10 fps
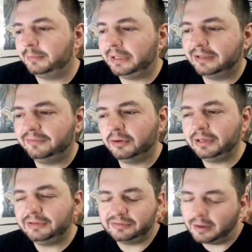I mean,
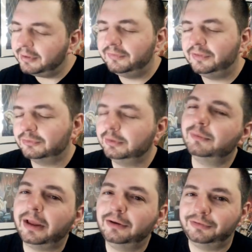considering some of the
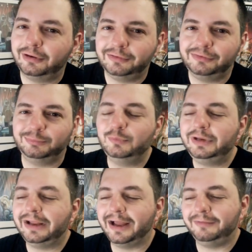screenwriters that are on this
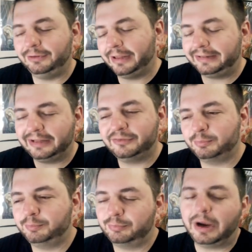movie, I feel like that's
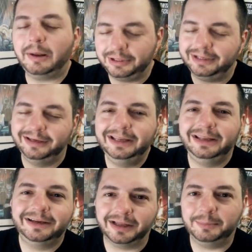probably
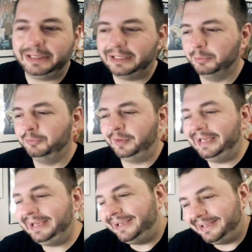going to be in the
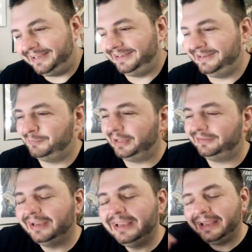movie.
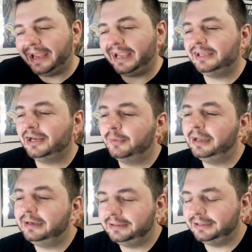But hey, you know
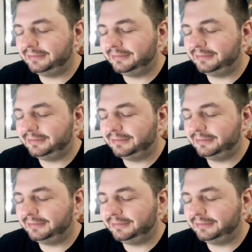what?